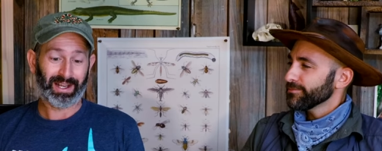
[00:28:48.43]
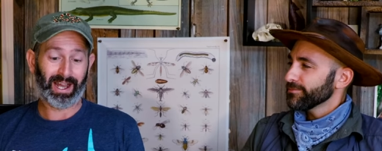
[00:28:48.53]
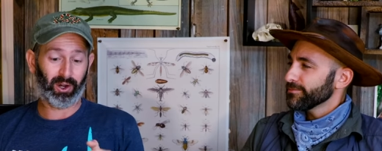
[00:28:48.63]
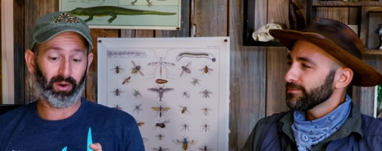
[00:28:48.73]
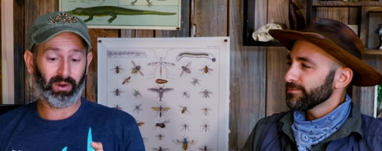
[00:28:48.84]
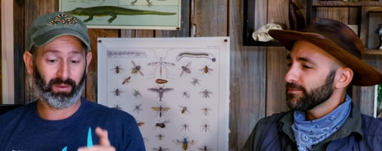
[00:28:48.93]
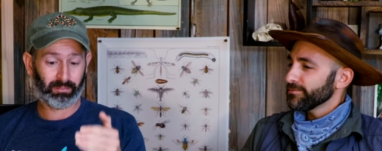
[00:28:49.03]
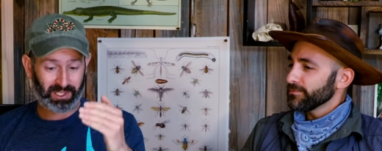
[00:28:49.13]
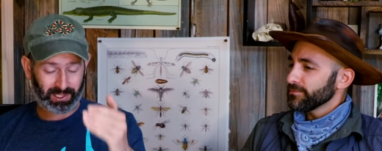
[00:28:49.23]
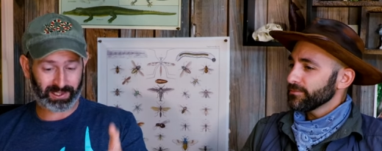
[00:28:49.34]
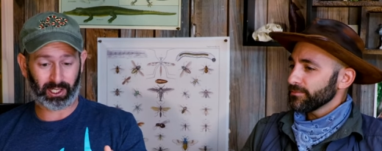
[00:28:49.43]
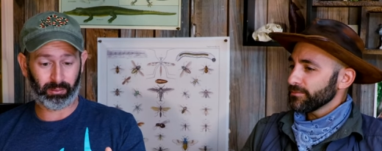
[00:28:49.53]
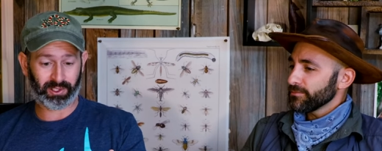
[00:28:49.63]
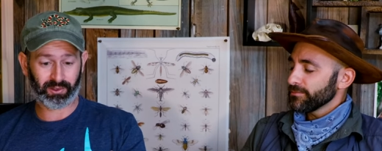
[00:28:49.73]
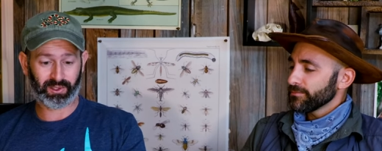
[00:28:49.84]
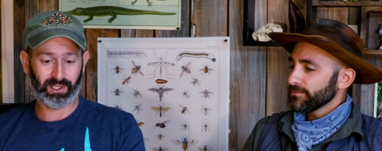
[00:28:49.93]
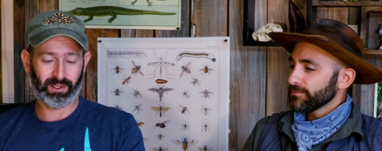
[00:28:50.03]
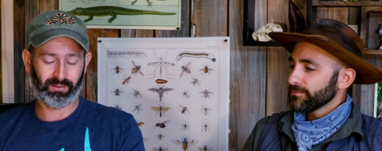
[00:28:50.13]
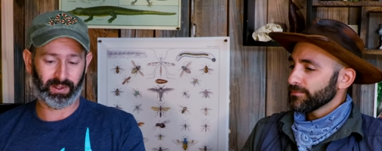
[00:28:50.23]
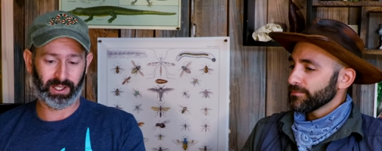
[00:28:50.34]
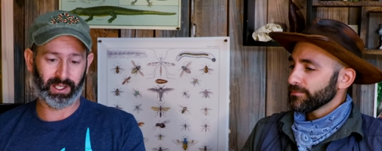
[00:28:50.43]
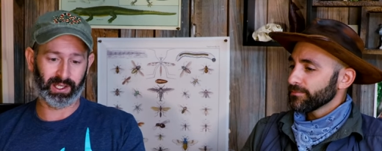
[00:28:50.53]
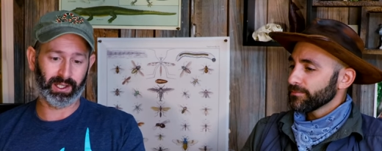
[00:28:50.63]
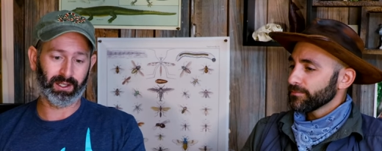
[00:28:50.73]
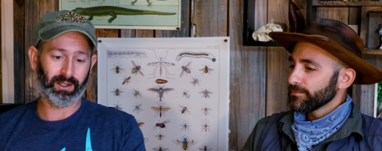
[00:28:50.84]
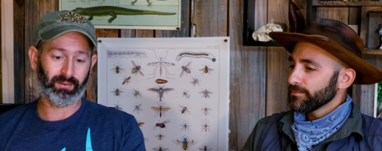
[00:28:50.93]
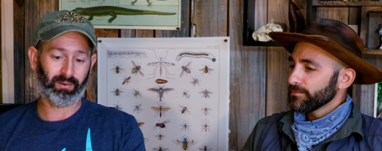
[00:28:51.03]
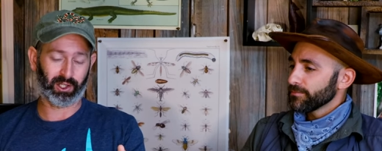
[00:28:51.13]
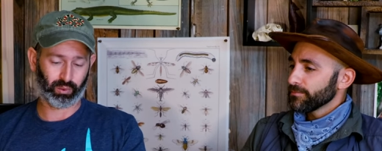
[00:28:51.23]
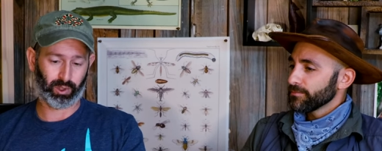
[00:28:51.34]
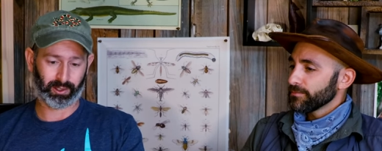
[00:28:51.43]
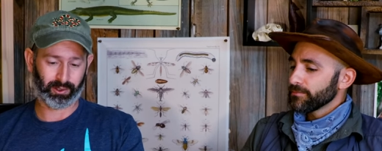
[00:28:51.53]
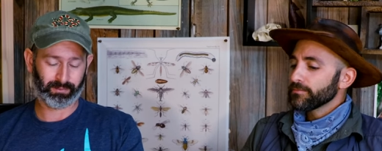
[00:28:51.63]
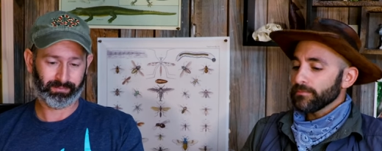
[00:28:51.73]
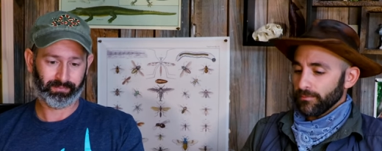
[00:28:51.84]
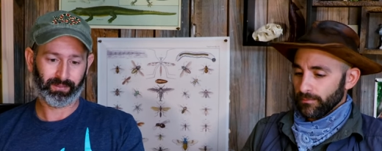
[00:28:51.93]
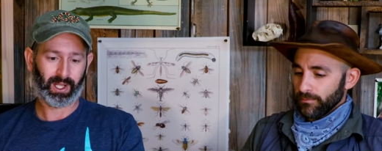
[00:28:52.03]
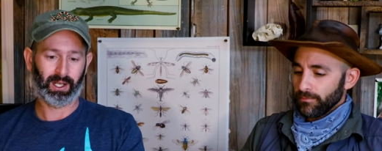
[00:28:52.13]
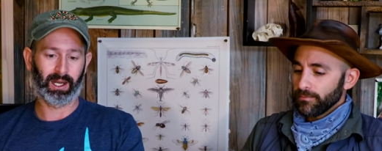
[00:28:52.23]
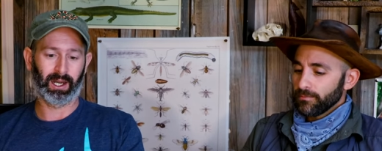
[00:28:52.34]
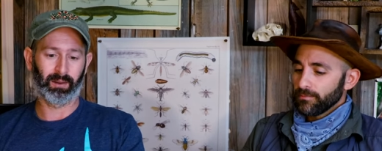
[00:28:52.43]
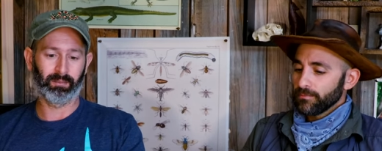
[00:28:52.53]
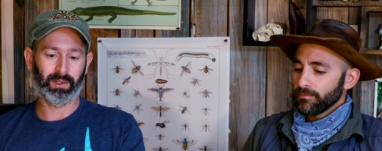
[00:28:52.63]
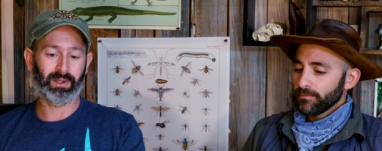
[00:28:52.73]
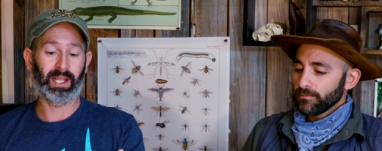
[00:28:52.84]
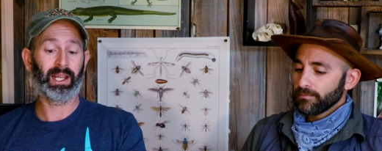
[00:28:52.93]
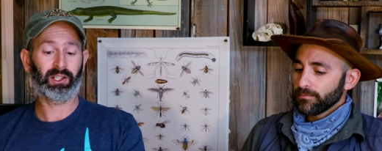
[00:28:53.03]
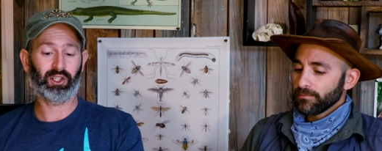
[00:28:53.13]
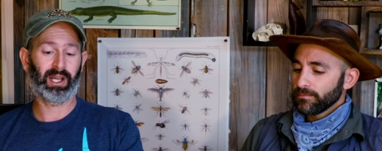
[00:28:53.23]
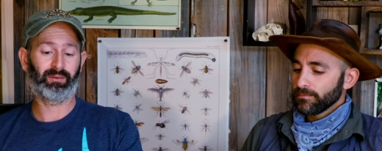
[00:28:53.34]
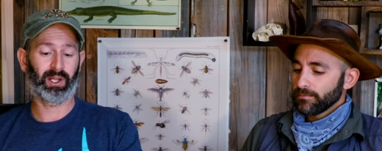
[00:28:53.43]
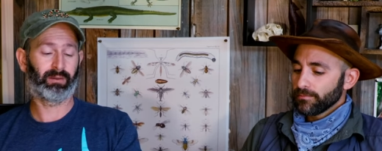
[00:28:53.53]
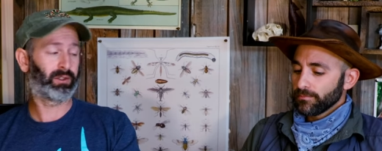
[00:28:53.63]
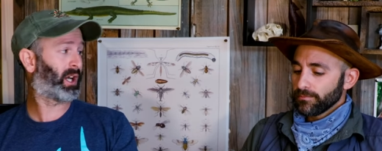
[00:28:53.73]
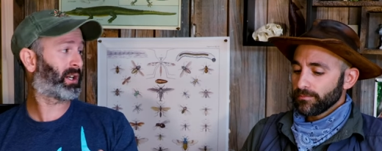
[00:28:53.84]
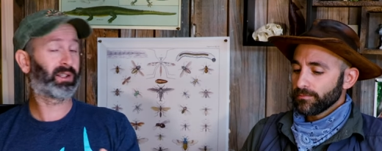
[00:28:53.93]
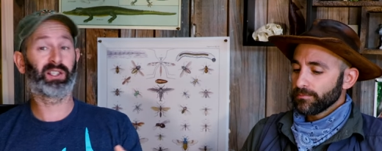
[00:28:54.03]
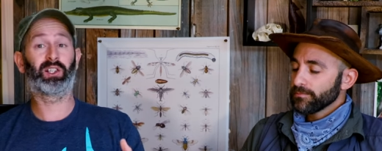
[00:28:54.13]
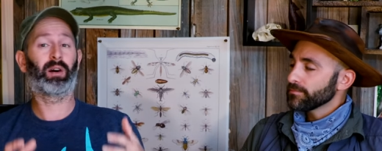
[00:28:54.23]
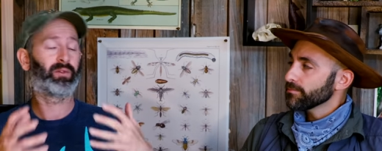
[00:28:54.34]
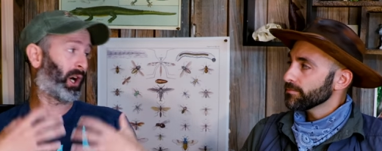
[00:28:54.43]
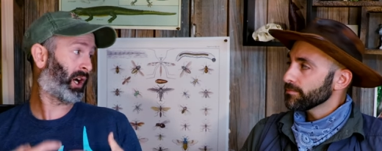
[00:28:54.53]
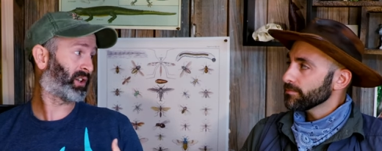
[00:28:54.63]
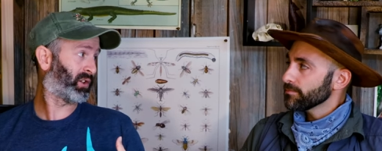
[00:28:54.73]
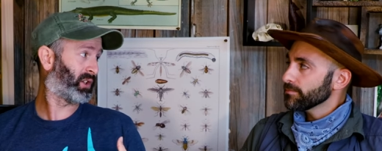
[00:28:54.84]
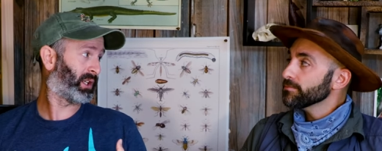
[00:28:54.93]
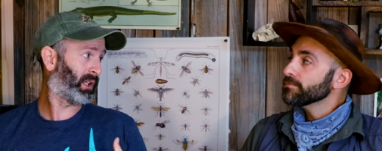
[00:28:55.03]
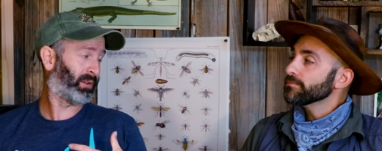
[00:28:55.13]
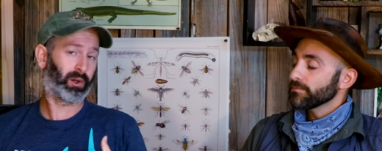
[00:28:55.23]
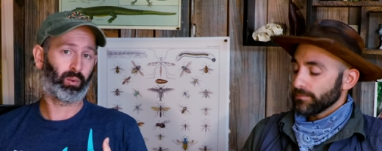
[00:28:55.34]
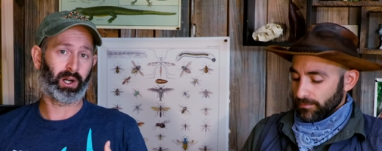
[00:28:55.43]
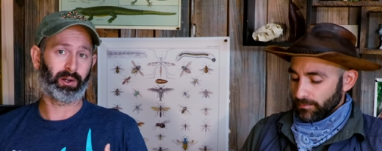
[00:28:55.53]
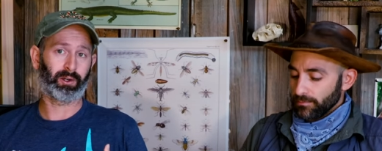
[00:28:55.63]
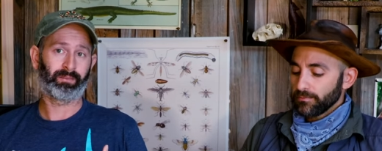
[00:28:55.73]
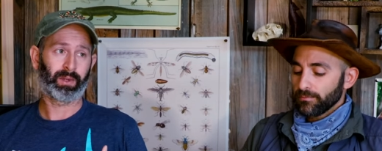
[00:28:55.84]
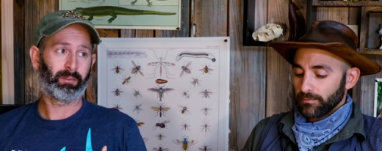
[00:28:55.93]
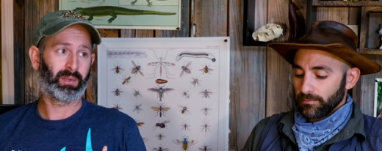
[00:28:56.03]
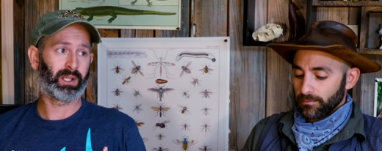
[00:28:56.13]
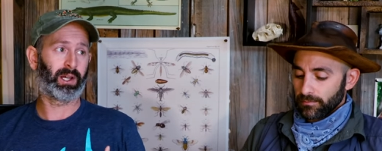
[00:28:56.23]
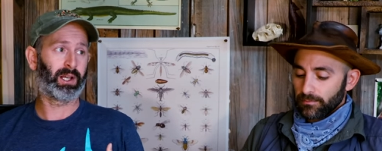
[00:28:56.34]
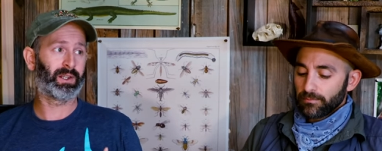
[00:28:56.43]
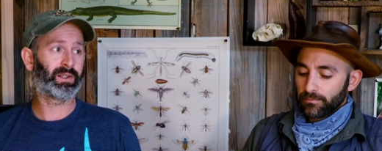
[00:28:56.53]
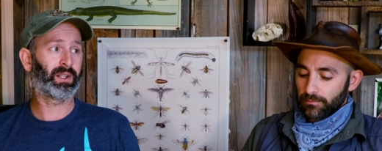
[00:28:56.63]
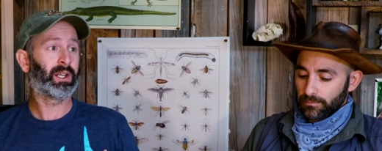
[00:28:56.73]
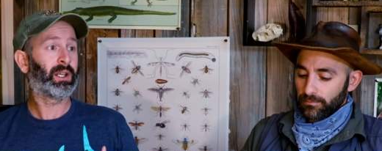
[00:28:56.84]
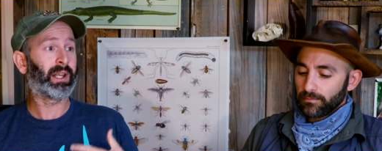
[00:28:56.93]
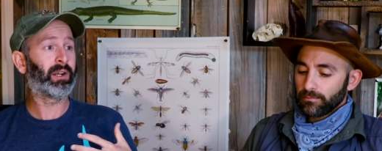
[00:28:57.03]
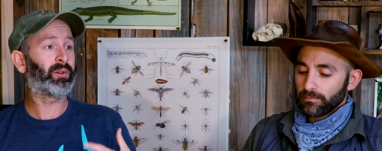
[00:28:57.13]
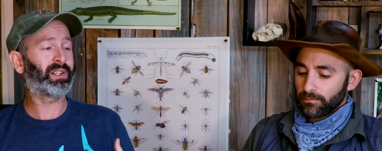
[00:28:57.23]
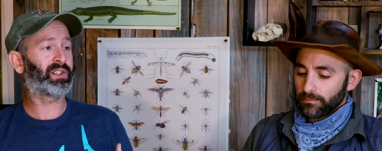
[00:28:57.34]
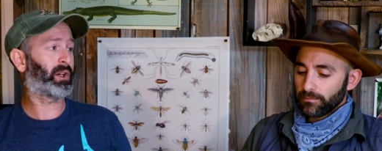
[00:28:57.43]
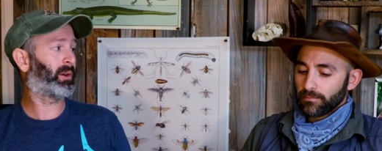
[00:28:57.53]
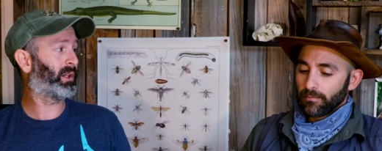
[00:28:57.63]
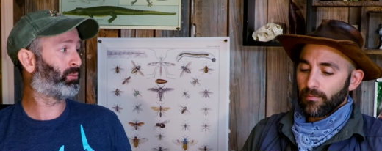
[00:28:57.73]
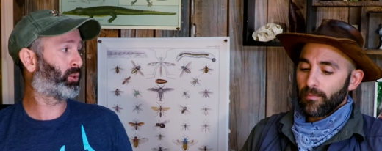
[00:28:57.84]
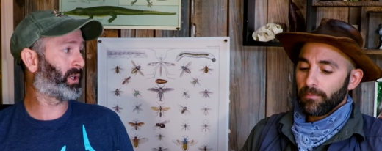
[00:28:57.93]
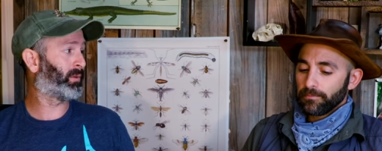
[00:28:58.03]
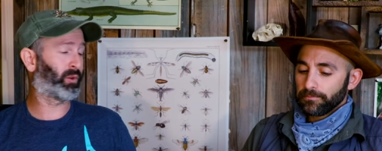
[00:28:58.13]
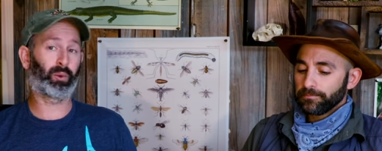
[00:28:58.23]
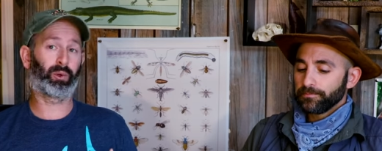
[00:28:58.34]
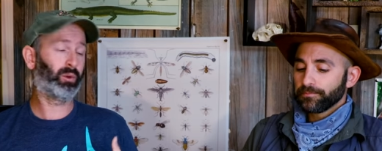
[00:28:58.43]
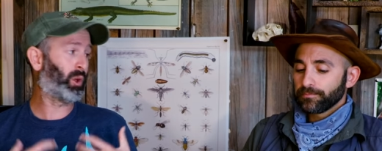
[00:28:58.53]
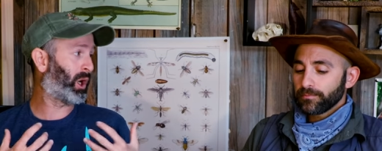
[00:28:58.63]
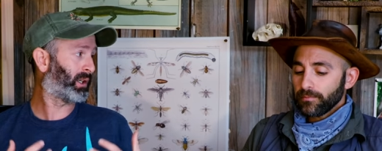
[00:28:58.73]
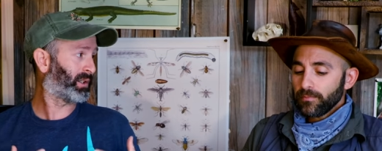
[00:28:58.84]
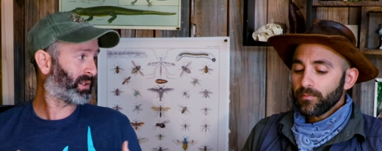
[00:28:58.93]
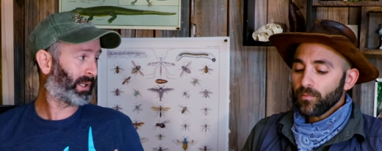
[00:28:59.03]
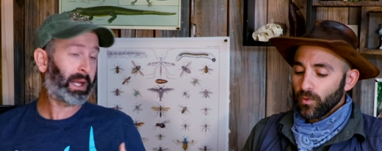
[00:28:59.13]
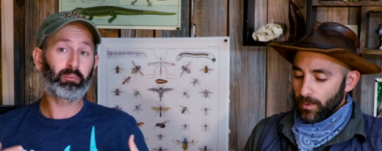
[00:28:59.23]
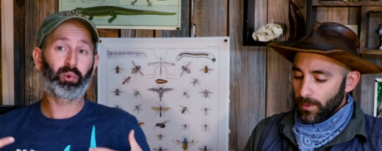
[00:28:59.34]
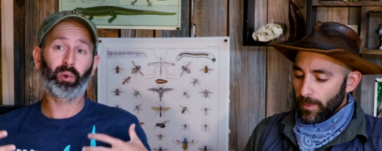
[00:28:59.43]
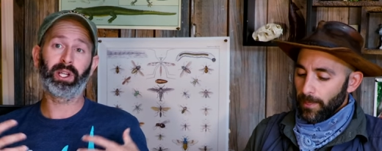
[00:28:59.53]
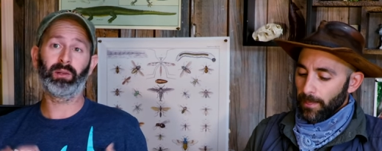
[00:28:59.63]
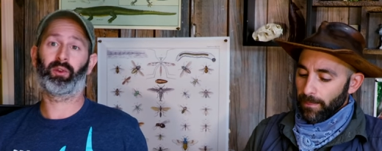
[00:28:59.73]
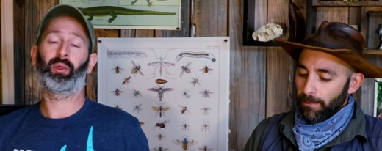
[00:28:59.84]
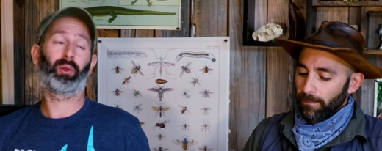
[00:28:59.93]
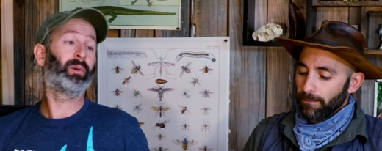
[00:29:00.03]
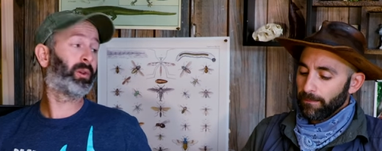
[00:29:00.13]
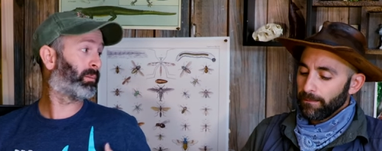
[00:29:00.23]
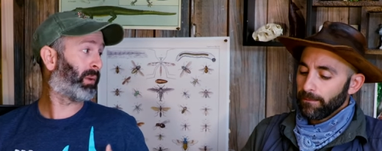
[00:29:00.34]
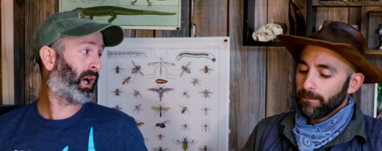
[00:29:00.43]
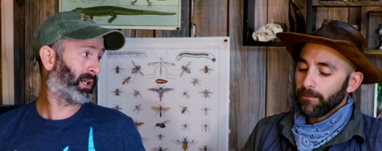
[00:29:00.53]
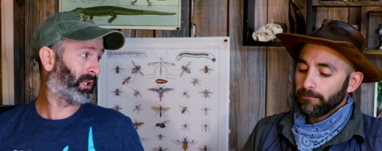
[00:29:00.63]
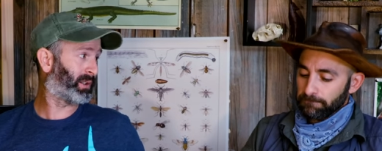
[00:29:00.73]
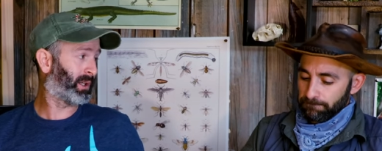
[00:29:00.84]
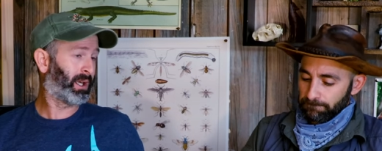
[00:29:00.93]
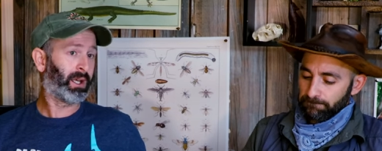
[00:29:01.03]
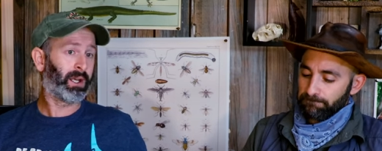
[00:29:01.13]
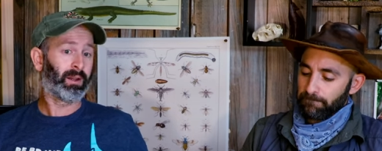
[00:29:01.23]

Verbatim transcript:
Speaker 1: Now, because hellbenders live in fresh water, mm-hmm. um, they actually have to have a lot of dissolved oxygen in their water because they don't necessarily breathe through lungs. They breathe through their bodies. Mm-hmm.